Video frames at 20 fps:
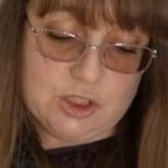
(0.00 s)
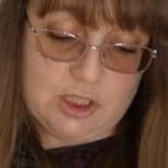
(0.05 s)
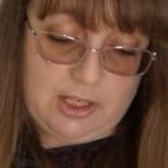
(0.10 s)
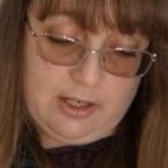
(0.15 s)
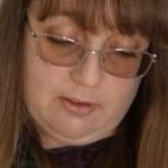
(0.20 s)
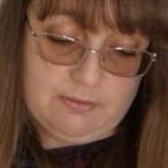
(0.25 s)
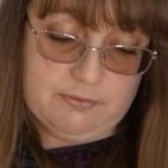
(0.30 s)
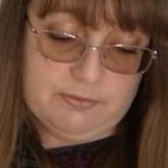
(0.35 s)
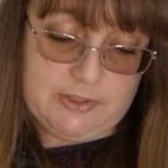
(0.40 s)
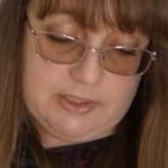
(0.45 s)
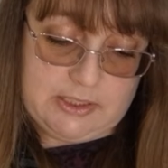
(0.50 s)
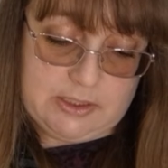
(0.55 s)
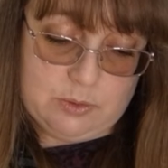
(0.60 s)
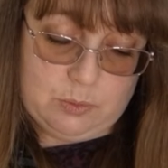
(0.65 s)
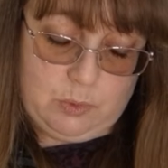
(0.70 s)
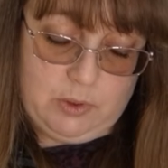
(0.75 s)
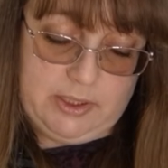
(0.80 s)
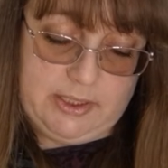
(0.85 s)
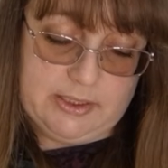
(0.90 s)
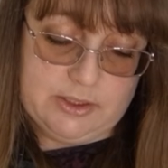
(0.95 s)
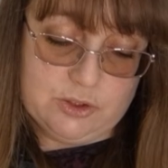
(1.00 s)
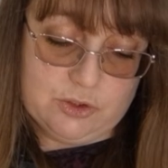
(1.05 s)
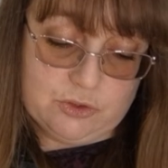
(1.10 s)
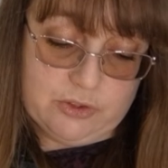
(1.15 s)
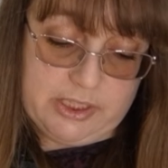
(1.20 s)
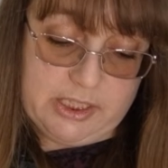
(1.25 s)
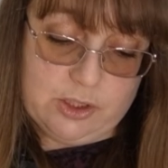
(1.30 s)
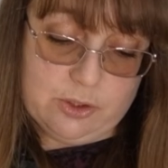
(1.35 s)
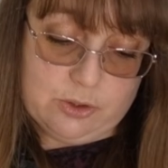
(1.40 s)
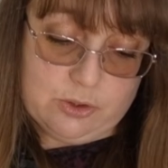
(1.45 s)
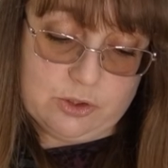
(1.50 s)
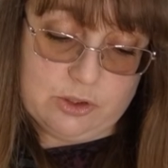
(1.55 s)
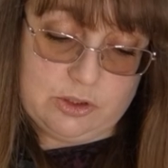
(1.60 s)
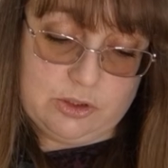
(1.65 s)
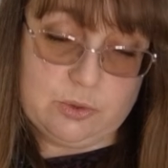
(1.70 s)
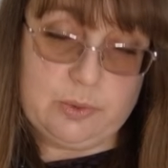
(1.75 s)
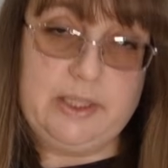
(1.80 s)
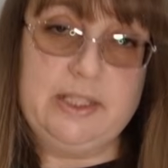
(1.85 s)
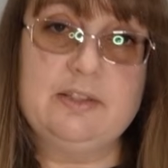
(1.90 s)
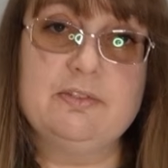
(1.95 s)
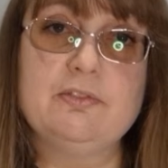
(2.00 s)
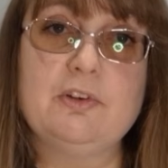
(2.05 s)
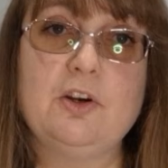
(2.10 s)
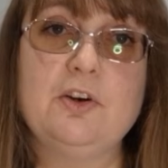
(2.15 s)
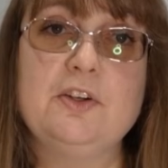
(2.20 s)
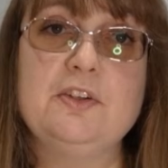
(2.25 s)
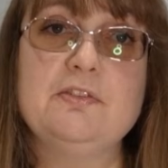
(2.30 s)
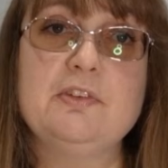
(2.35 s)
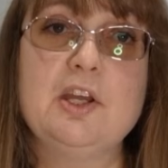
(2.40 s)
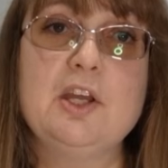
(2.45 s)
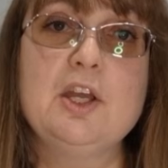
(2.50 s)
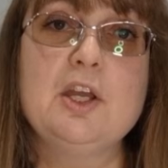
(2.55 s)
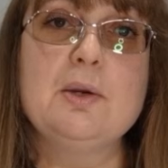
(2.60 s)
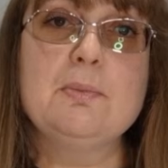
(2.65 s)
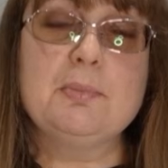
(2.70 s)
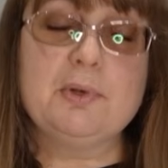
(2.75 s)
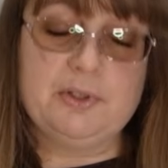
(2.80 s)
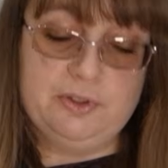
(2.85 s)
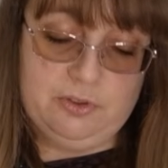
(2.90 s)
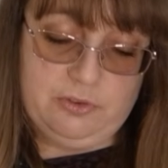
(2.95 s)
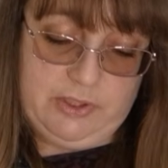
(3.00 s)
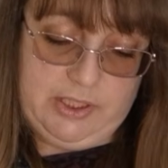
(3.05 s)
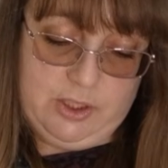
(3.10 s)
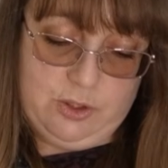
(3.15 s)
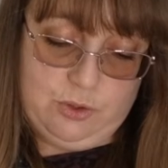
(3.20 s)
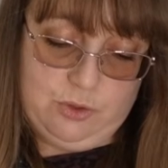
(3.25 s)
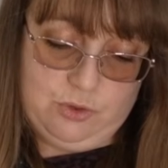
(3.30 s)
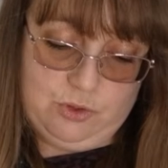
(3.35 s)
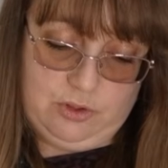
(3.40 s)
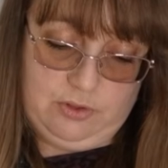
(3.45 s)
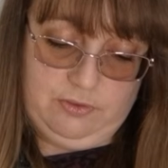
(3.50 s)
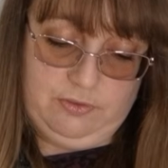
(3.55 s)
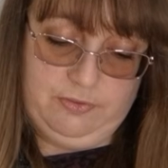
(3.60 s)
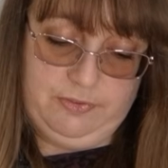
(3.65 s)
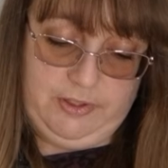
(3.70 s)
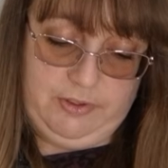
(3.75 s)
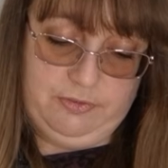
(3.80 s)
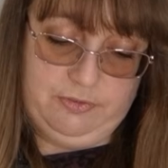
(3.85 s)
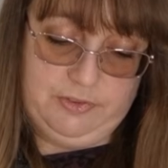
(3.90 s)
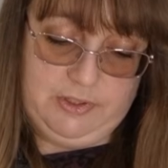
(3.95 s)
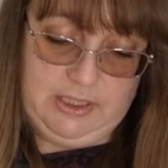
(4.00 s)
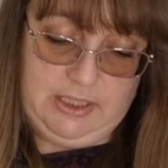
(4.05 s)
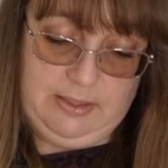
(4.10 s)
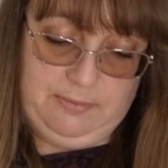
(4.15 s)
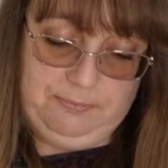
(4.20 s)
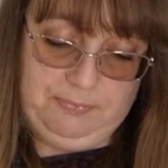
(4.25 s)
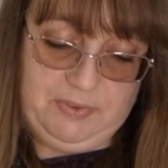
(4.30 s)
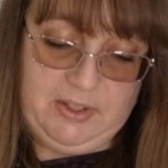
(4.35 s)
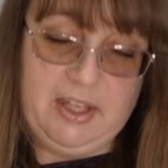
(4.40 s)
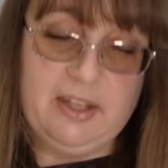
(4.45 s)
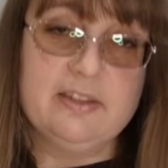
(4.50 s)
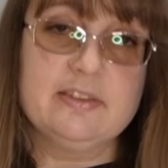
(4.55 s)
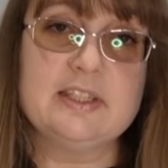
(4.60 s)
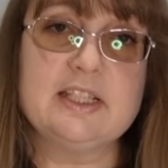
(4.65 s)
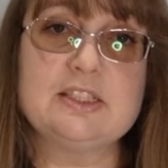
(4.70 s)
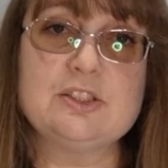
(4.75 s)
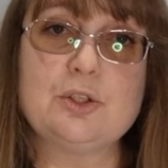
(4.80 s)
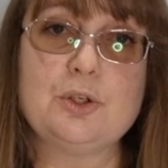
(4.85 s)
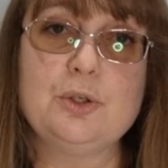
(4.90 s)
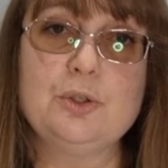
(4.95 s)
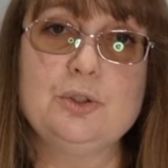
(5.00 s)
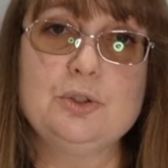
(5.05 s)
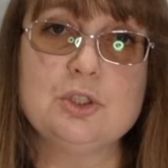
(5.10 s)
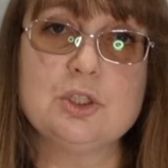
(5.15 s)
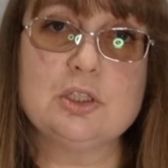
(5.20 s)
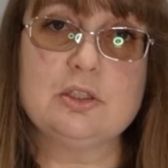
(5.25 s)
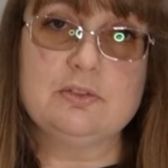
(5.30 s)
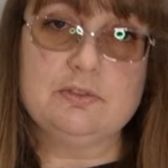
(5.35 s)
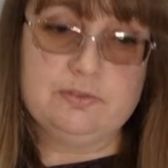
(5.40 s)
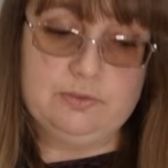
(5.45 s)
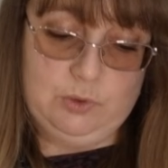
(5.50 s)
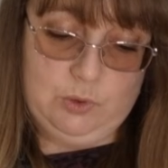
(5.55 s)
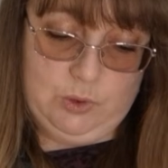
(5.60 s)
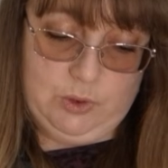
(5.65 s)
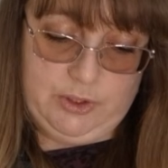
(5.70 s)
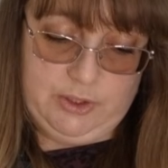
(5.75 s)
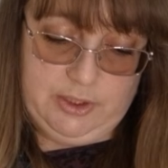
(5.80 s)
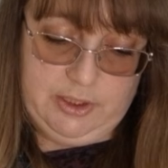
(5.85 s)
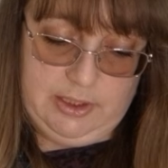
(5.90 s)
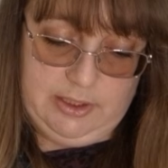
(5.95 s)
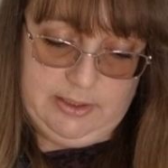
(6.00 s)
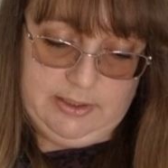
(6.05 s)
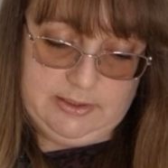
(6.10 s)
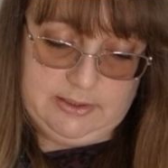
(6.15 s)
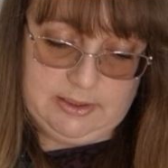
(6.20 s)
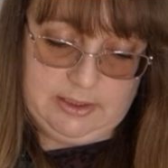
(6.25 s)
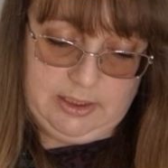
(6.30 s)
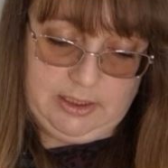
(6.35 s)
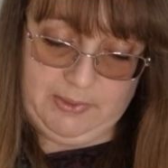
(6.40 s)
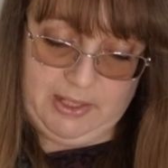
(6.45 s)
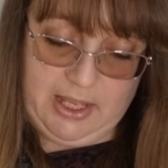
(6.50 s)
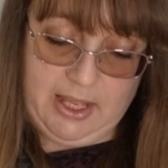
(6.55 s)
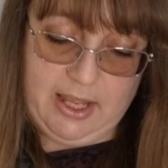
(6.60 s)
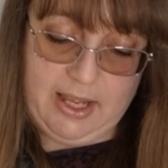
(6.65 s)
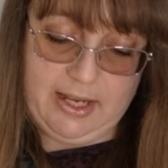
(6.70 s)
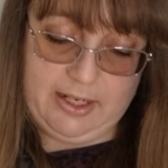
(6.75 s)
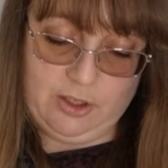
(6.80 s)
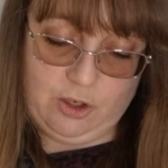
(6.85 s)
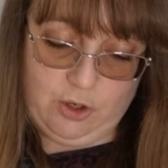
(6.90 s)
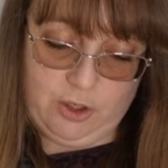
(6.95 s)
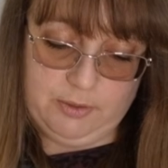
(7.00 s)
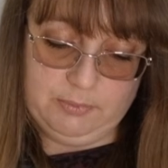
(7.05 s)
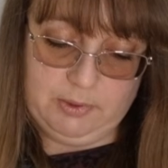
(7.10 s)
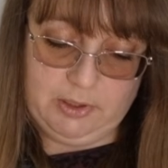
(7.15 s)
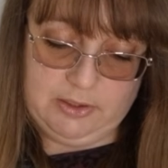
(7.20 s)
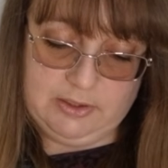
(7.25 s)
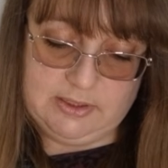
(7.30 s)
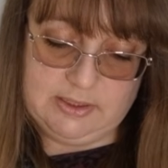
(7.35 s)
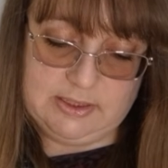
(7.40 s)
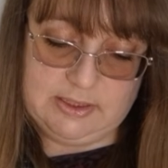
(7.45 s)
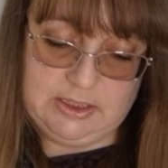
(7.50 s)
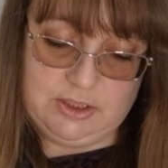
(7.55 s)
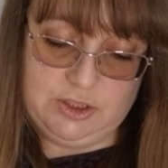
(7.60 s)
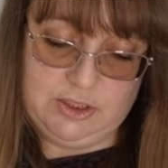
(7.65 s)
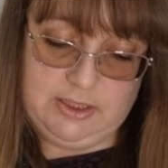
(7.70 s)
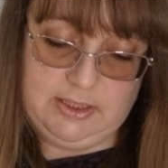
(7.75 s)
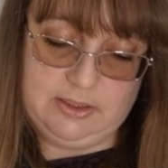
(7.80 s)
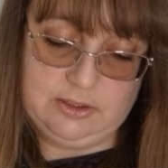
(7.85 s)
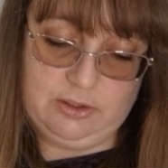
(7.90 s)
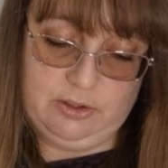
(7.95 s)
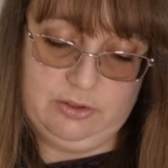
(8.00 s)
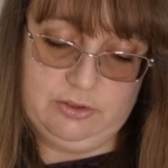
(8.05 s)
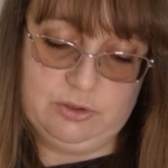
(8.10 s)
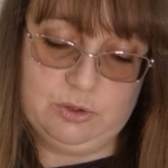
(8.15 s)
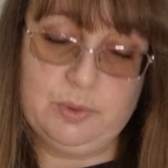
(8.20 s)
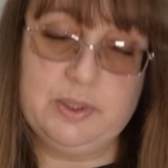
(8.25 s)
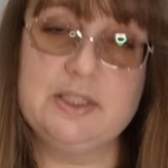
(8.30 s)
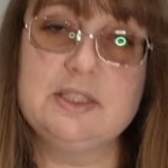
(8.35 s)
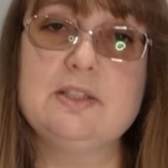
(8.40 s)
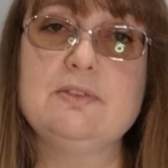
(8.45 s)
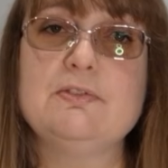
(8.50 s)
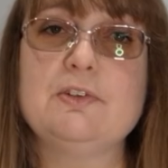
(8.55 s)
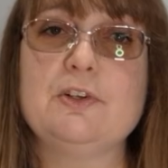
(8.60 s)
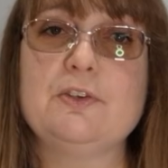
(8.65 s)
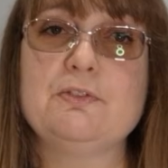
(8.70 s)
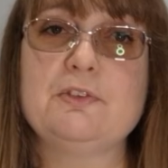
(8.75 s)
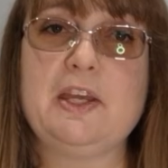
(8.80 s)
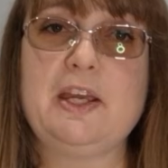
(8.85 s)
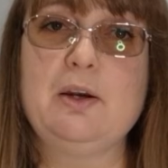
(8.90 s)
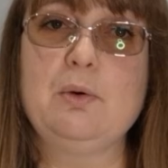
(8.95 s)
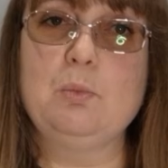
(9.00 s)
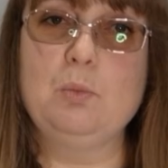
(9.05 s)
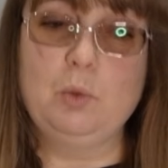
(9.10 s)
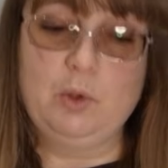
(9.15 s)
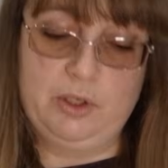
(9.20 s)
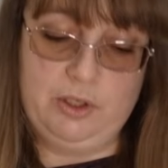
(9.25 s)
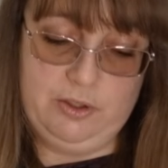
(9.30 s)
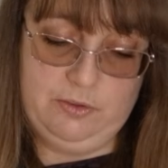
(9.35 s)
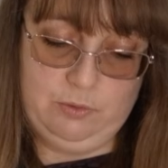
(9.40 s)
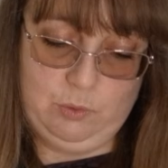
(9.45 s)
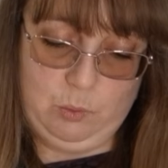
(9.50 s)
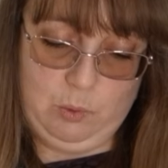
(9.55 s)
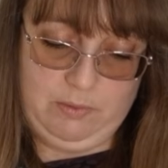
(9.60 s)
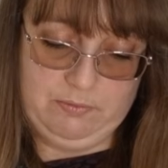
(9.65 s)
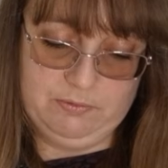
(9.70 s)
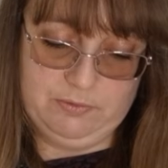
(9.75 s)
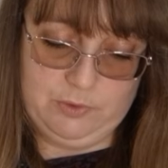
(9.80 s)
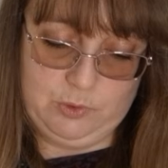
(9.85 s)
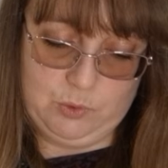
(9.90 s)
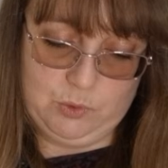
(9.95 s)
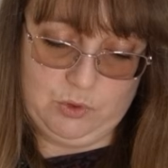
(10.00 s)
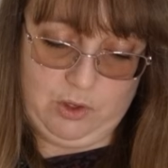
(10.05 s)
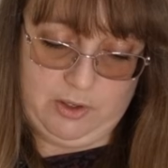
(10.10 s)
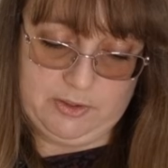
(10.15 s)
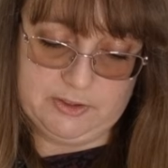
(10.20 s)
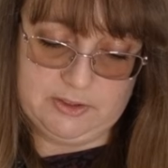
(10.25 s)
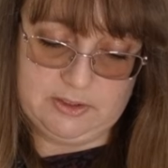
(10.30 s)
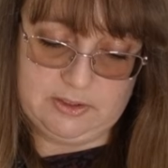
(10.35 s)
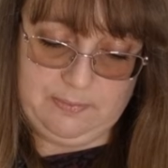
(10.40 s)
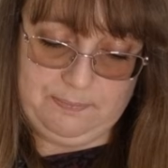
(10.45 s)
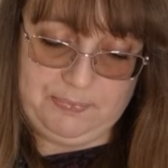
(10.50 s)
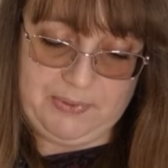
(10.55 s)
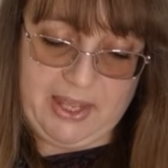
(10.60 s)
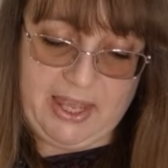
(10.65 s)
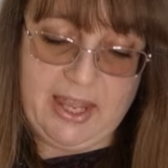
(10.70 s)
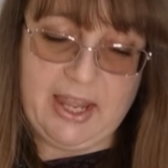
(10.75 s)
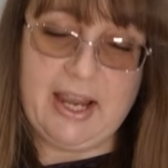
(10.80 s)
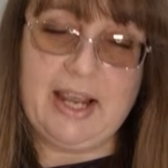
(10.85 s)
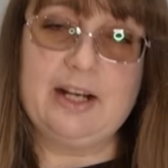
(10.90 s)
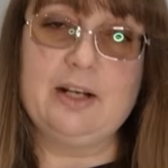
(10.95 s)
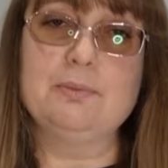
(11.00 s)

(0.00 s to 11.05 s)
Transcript: count for this one is 325 by 350. There's 104 colours, and I'm going to stitch this on 25 count 1/1 full cross, and